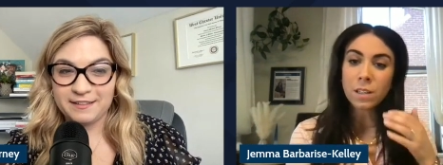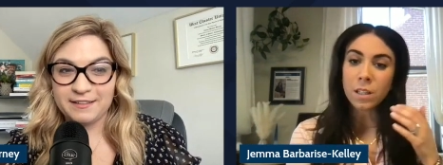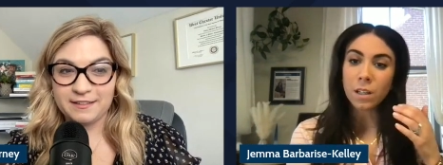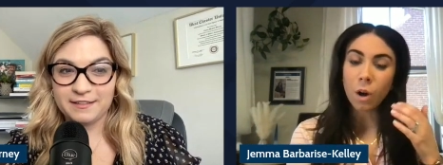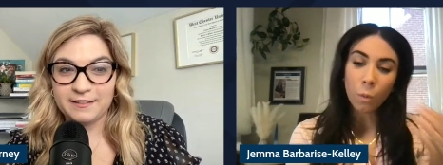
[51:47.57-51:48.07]

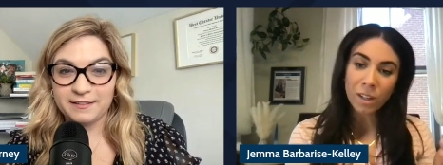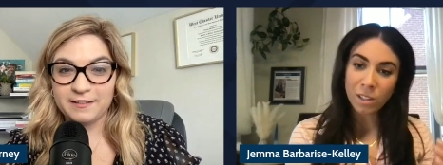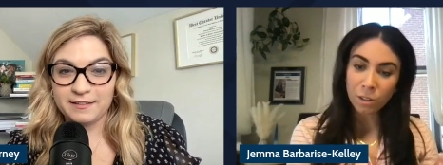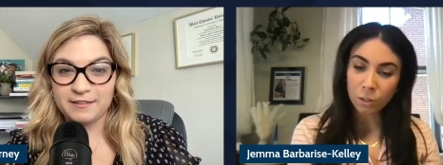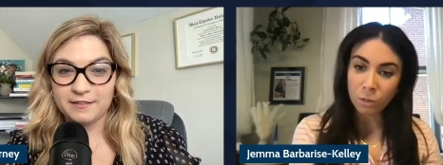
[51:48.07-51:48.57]
Speaker 1: to
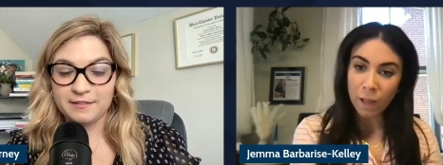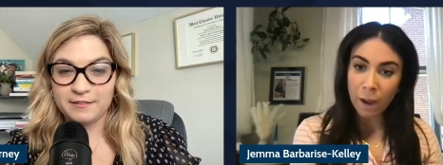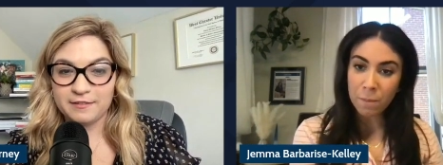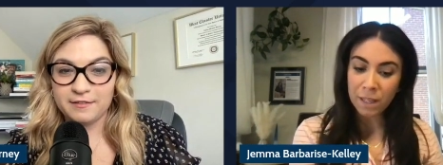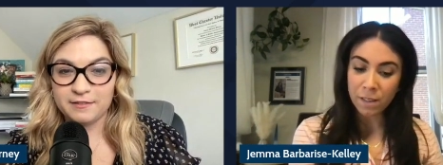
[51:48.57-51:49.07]
always include
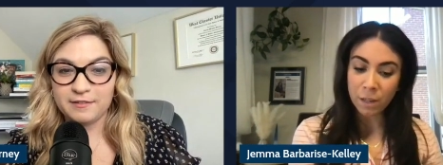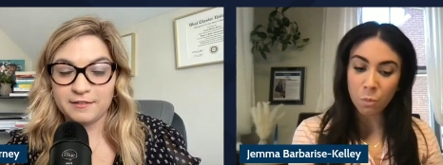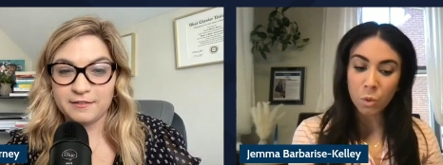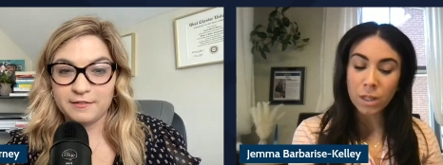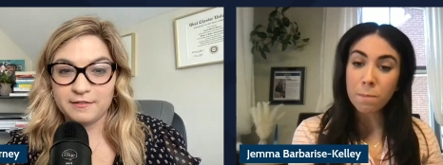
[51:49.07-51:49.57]
that, because
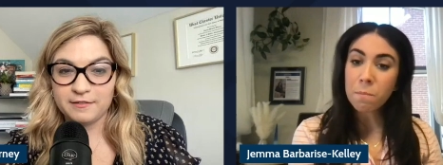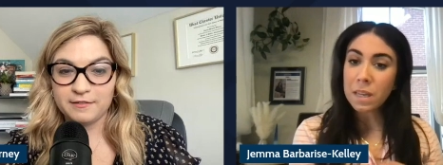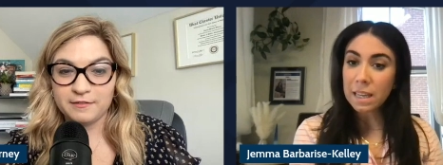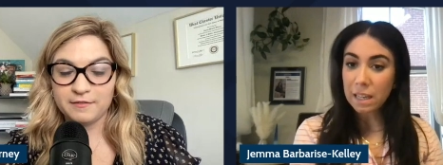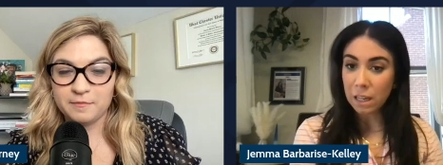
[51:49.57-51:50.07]
I wouldn't
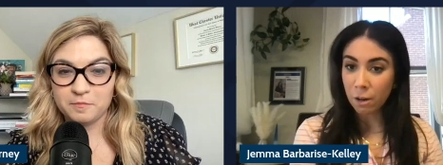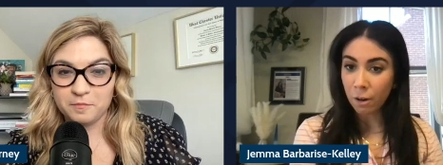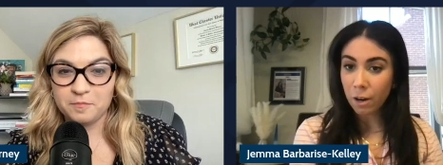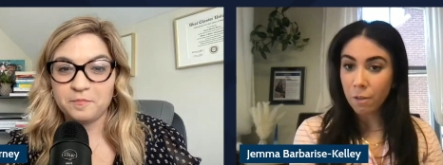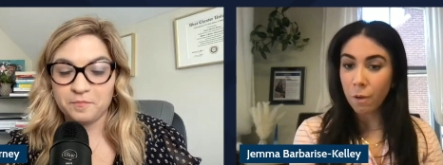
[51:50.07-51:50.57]
be
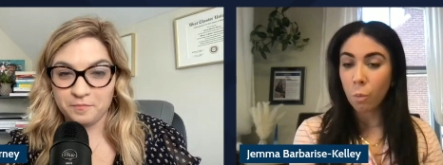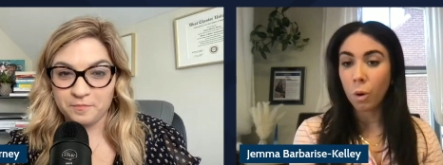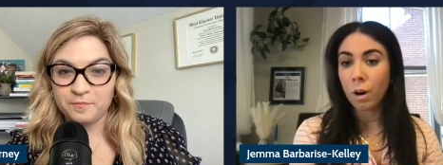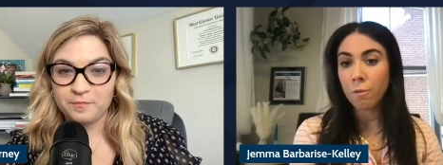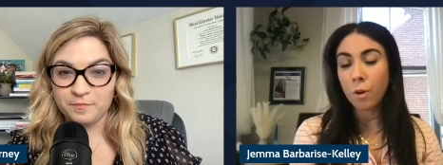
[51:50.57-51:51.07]
here if it
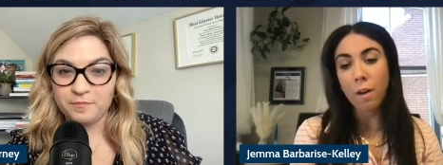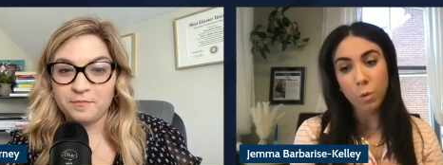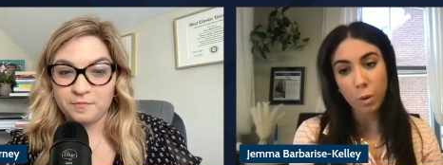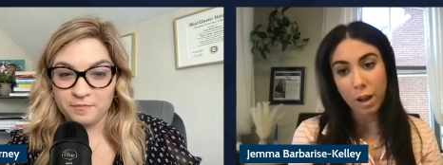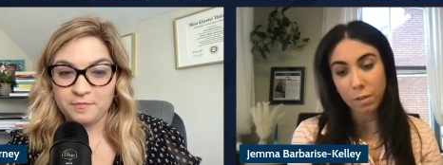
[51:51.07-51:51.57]
weren't for
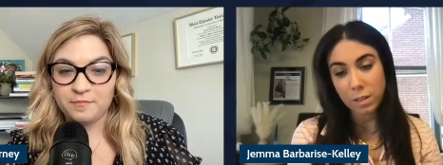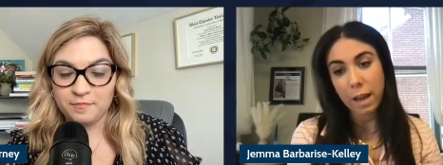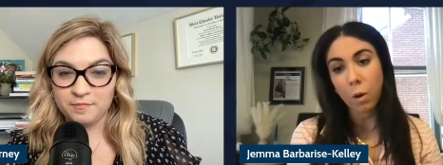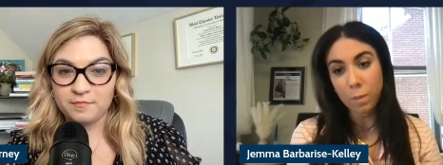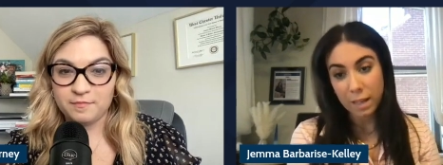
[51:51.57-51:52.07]
everyone else
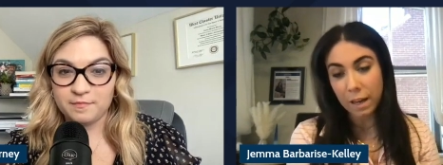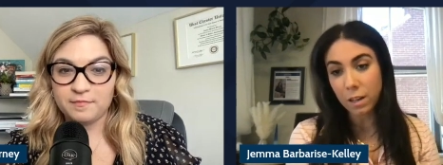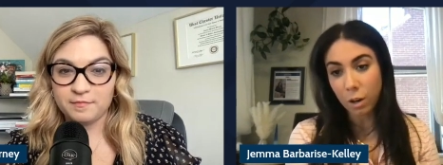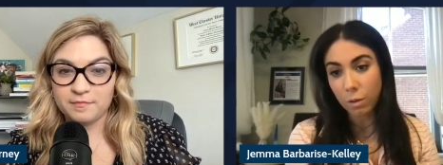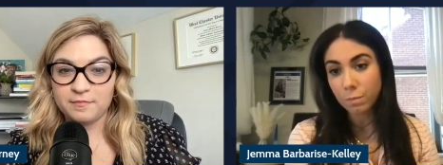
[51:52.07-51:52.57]
that helped me
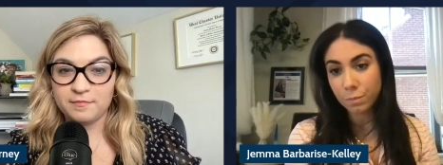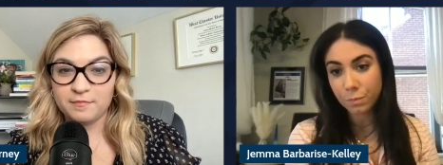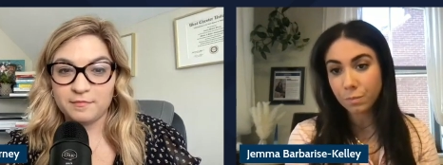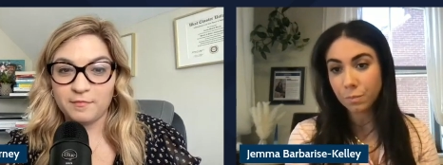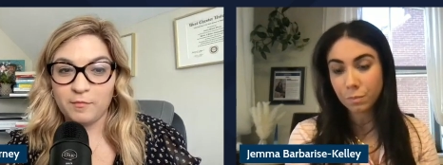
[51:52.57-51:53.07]
get here.
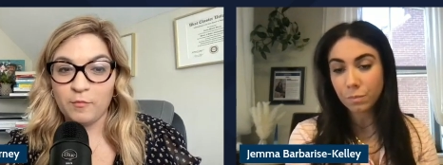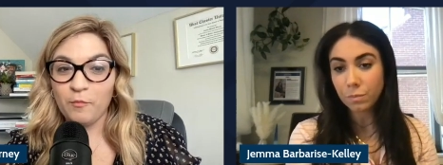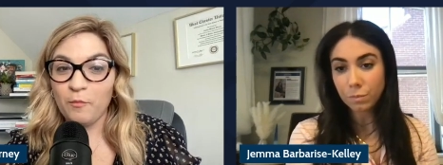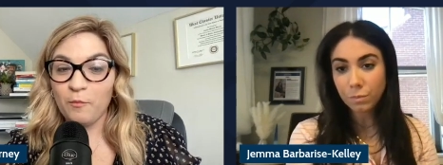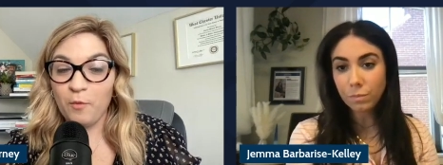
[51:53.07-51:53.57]

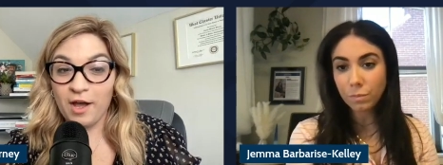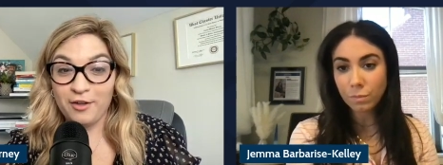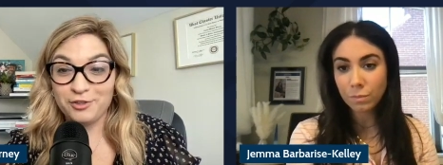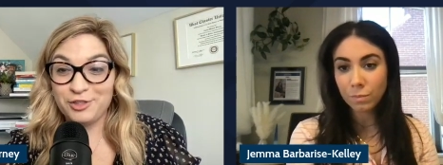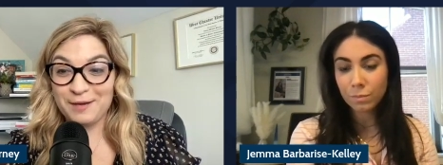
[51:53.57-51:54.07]

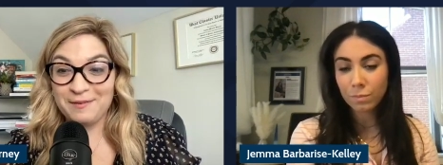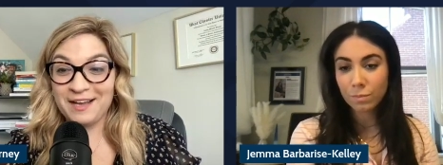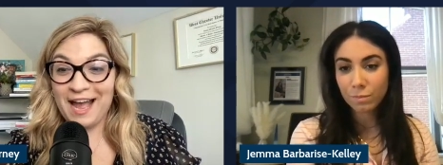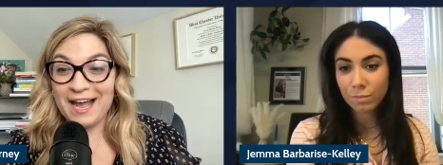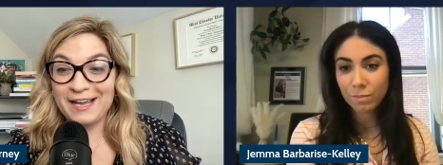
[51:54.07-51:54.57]
Speaker 2: Well,
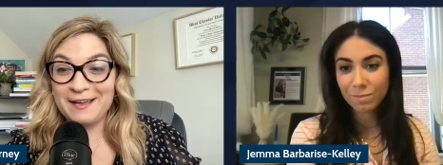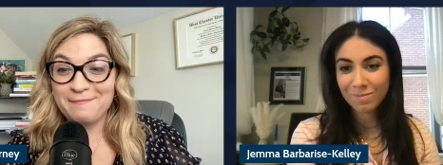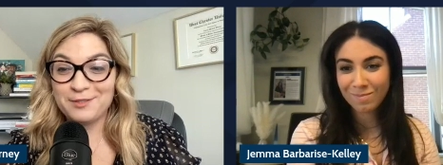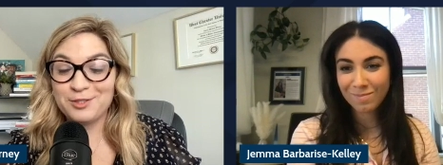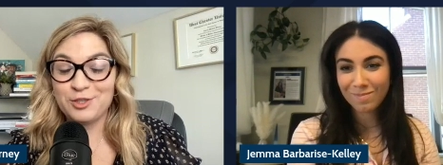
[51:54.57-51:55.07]
Jemma, I
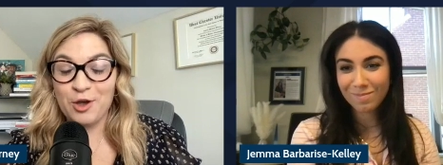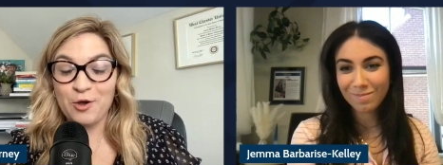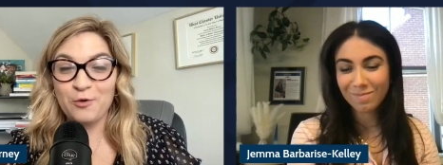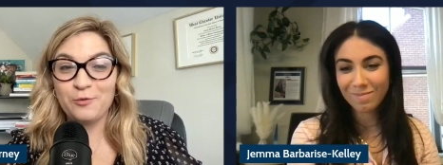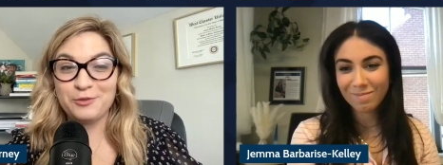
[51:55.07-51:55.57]
am
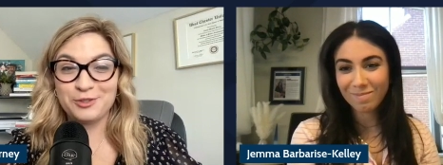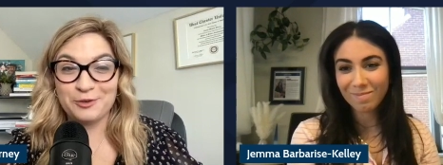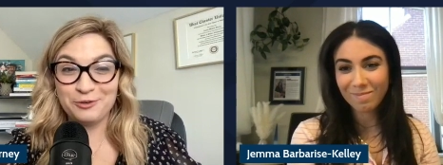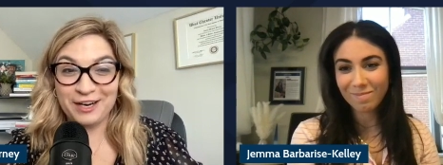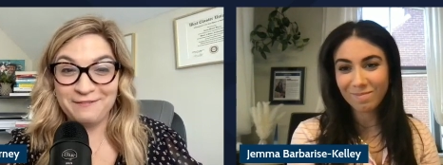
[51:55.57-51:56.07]
so,
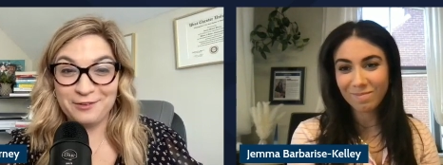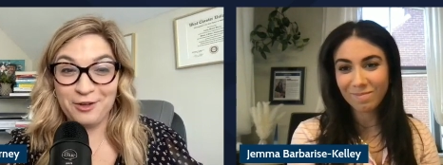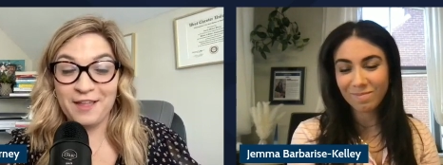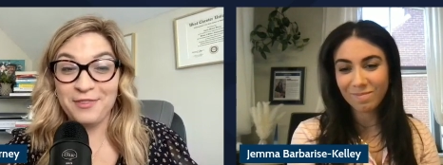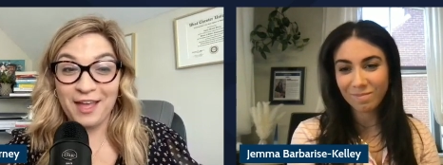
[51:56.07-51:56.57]
so
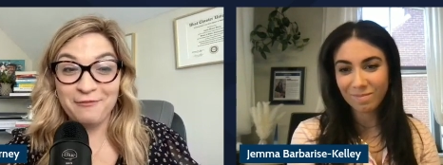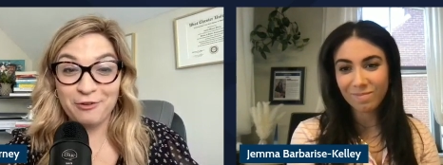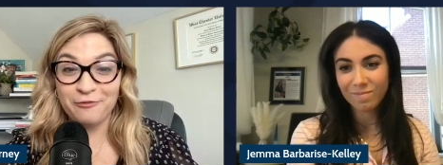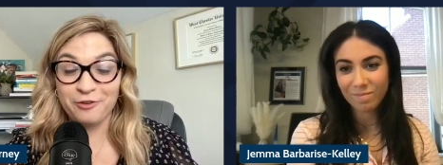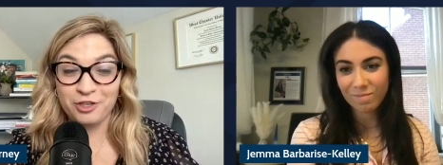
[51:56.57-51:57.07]
grateful and
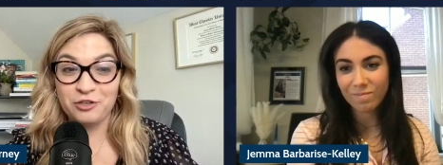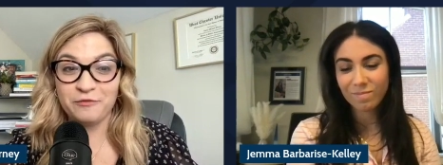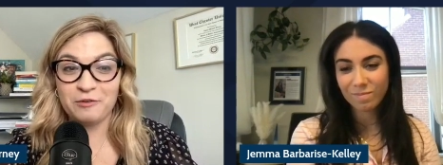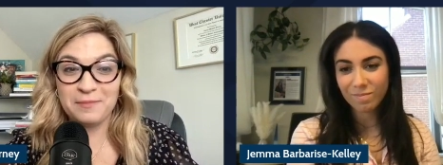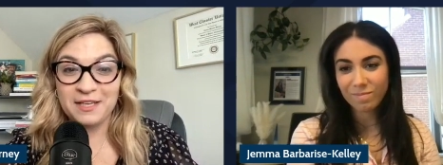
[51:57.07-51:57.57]
thankful for
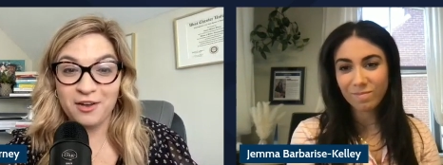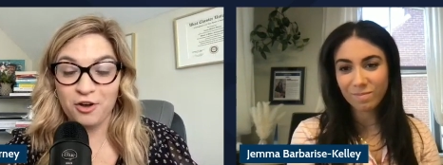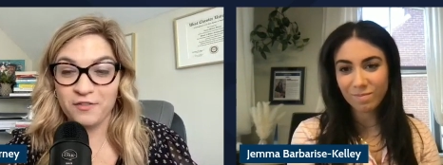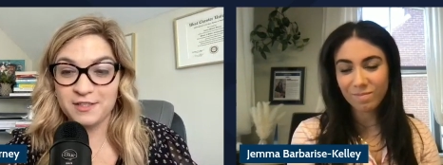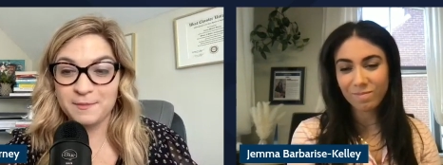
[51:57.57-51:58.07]
you for being
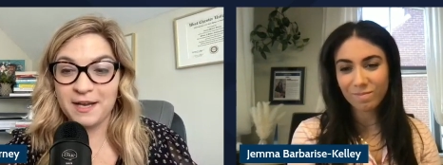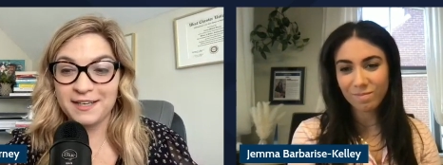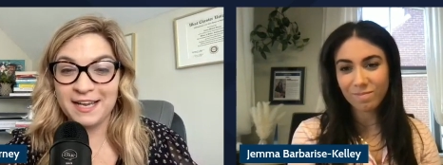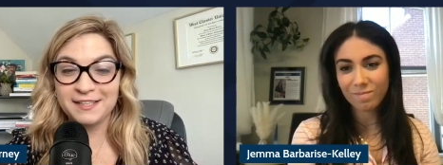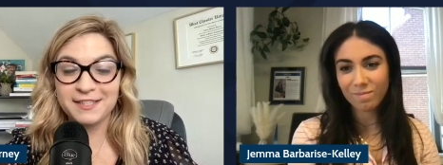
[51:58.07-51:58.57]
on this
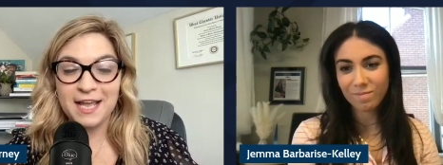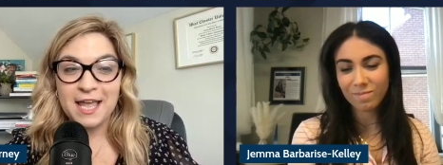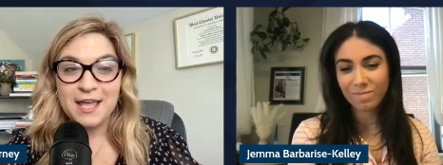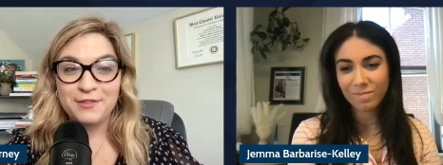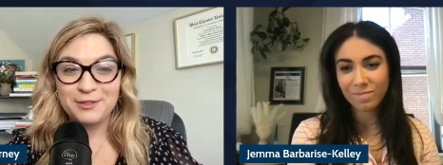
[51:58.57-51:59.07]
podcast.
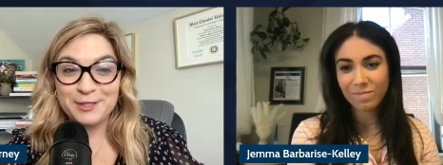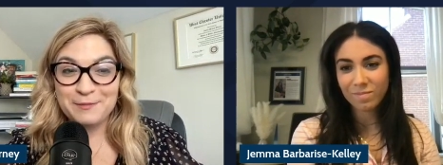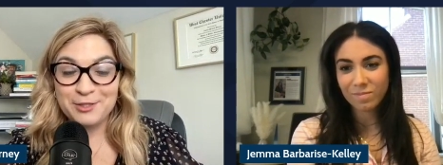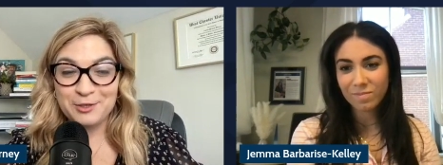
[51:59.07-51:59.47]
This has been